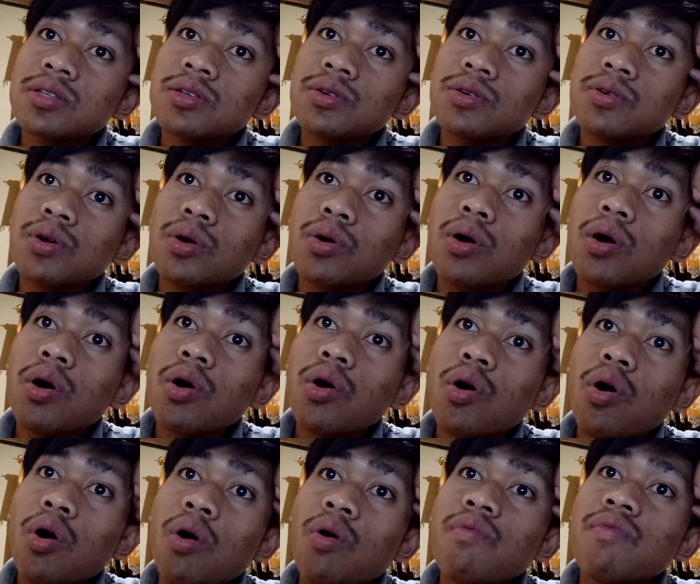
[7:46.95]
to go
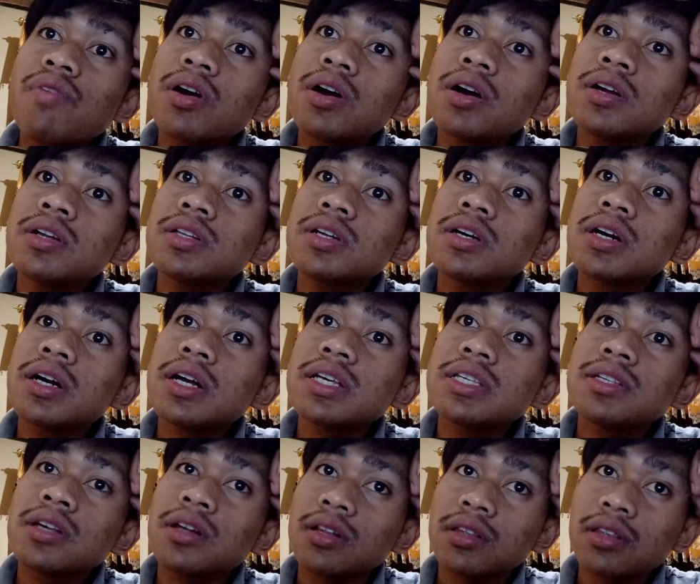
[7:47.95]
over the
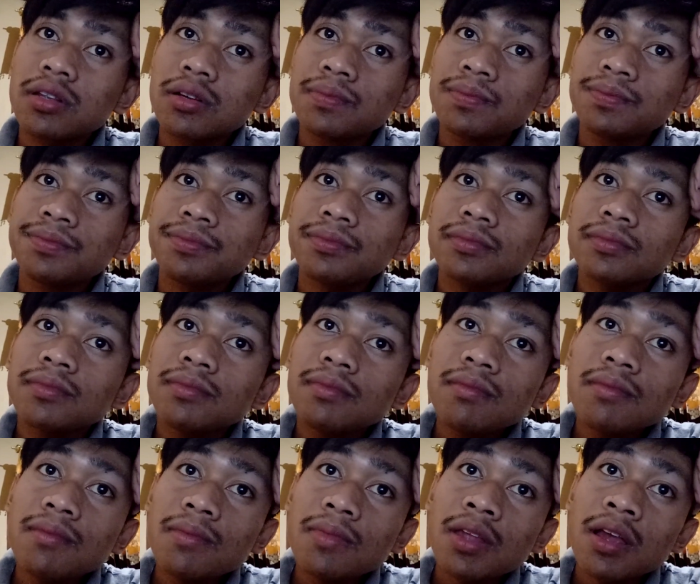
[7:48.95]
result.
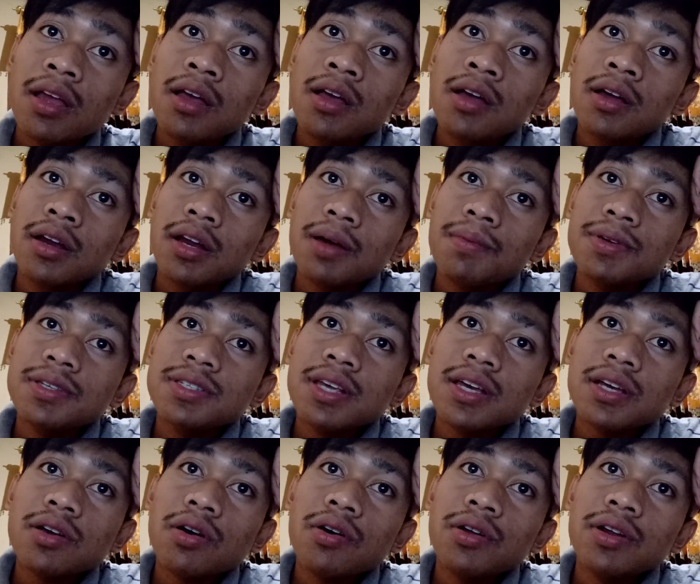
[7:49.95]
Number
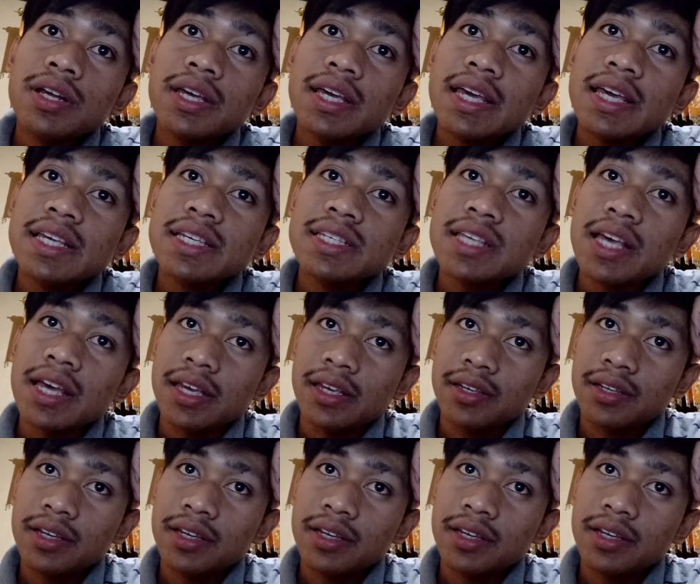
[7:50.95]
six, on the essay,